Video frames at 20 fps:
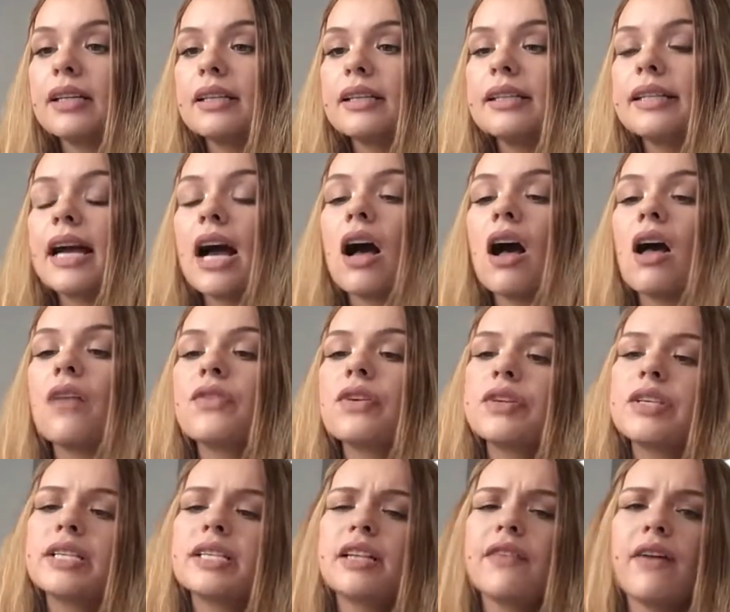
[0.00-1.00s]
Now,
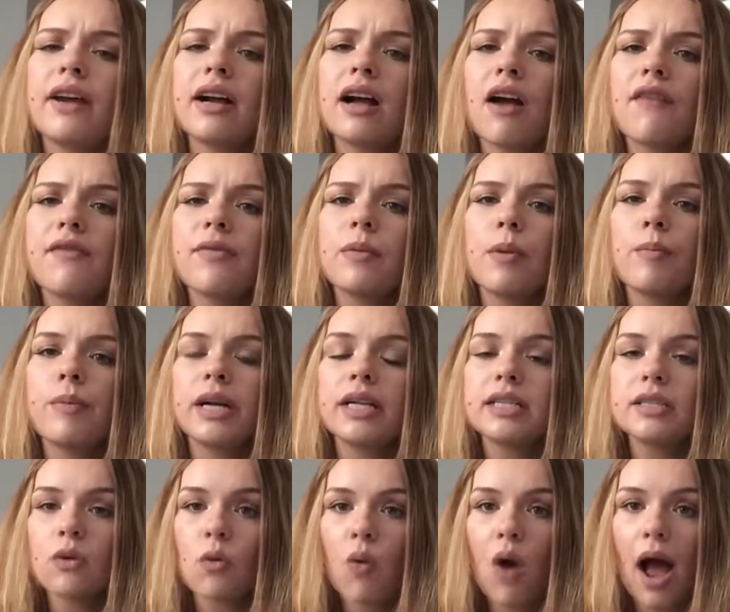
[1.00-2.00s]
this is stuff I got from the
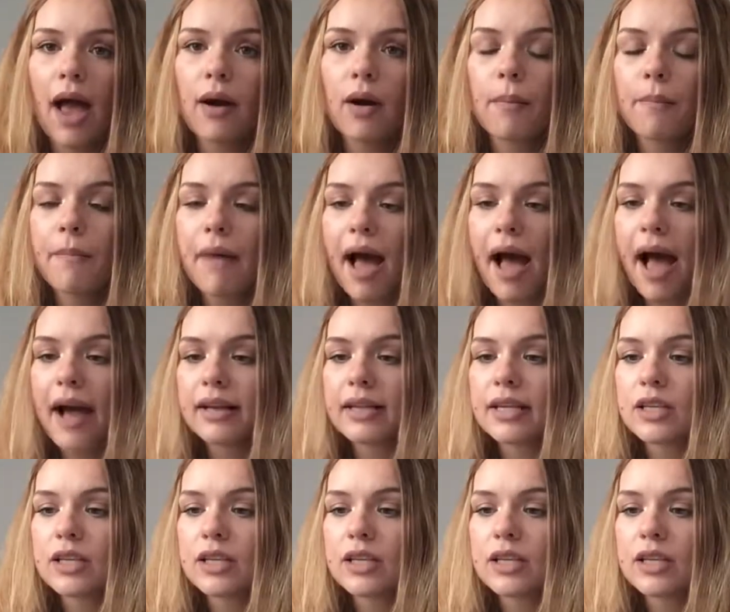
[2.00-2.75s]
bins a while back.